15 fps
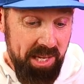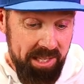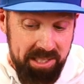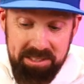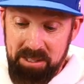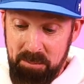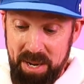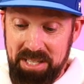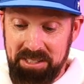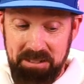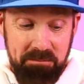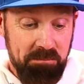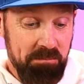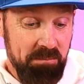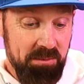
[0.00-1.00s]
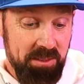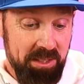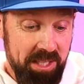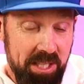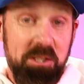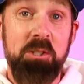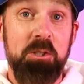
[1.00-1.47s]
It's amazing.
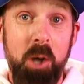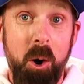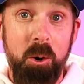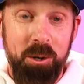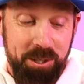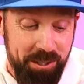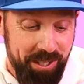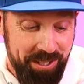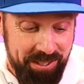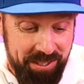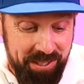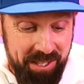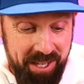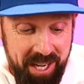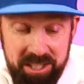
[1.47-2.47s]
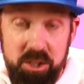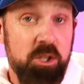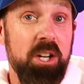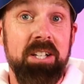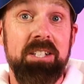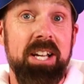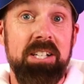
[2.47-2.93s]
It's so good. And the
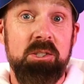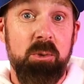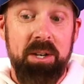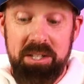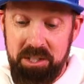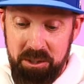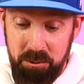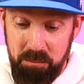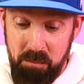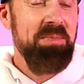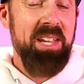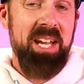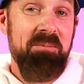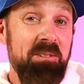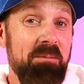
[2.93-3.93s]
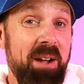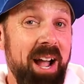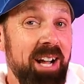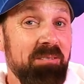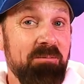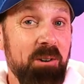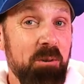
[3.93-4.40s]
chicken tastes great too. If you've
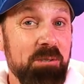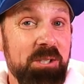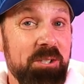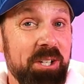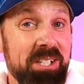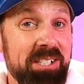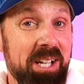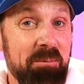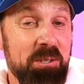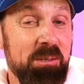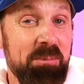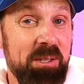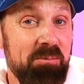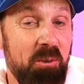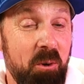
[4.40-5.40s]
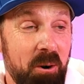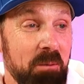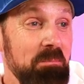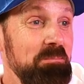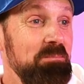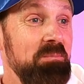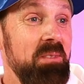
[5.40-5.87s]
had frozen chicken sandwiches
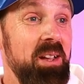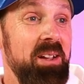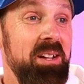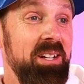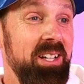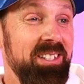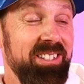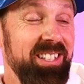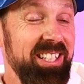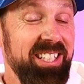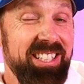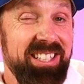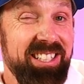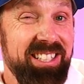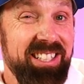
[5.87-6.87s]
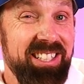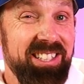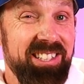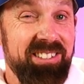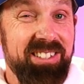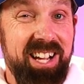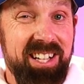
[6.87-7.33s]
before and you're like,
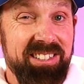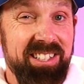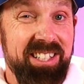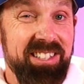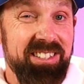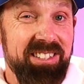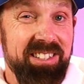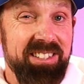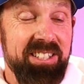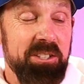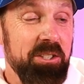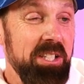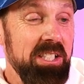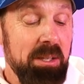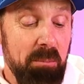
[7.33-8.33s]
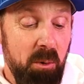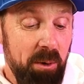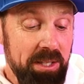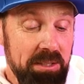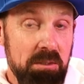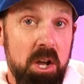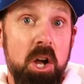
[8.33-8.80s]
they're not that good, they're
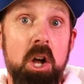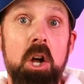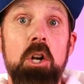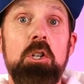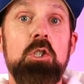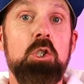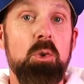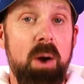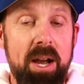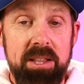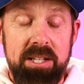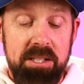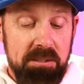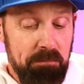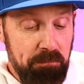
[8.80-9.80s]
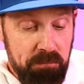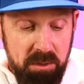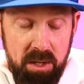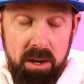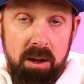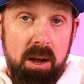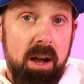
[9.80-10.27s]
disappointing, try these.
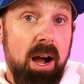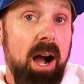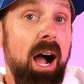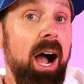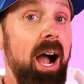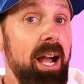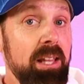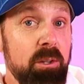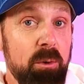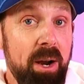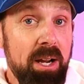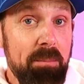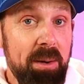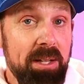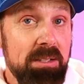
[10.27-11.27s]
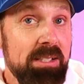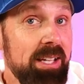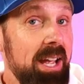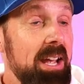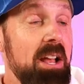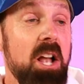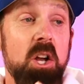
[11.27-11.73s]
Highly recommend,
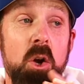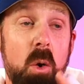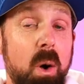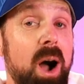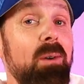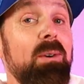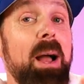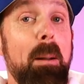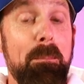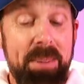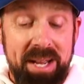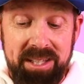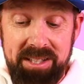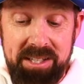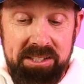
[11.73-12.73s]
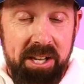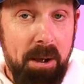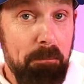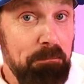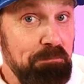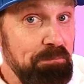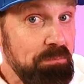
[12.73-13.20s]
say, go out, pick these
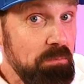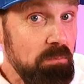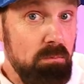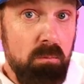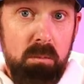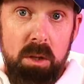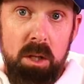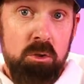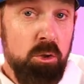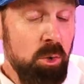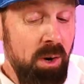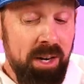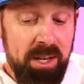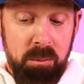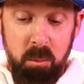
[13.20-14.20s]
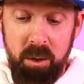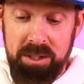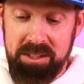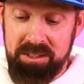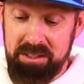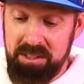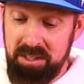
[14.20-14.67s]
up, try them
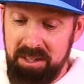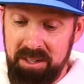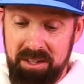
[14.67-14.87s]
once.